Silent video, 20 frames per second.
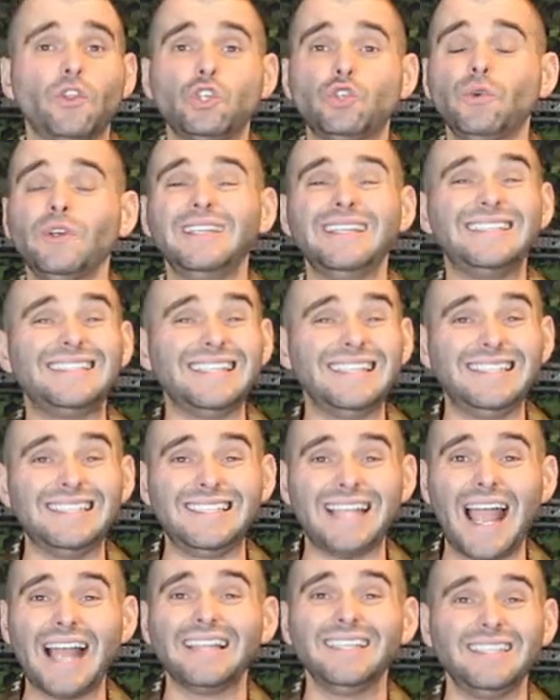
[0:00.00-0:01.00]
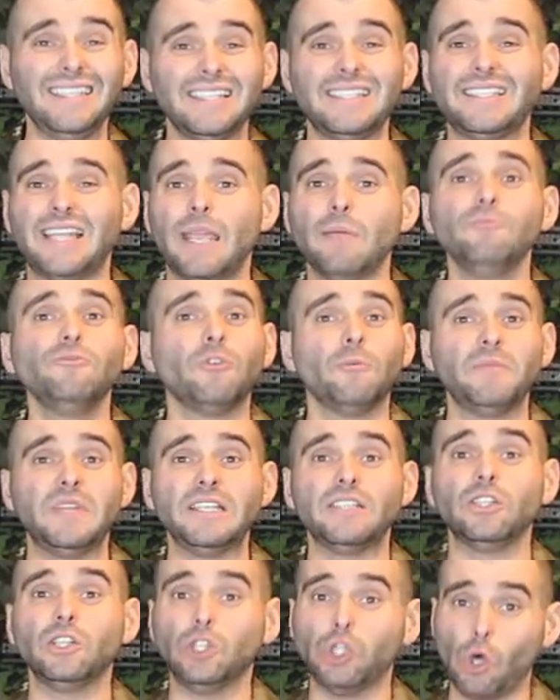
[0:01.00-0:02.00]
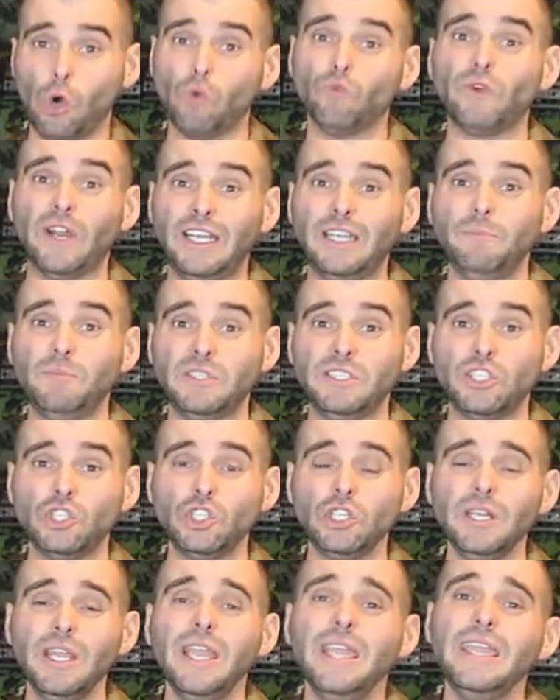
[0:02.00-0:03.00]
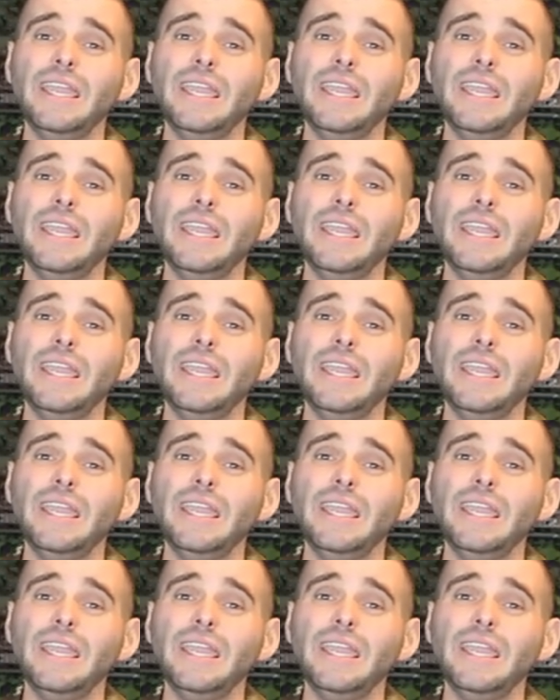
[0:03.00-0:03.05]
drill is exactly the same from this low ready position,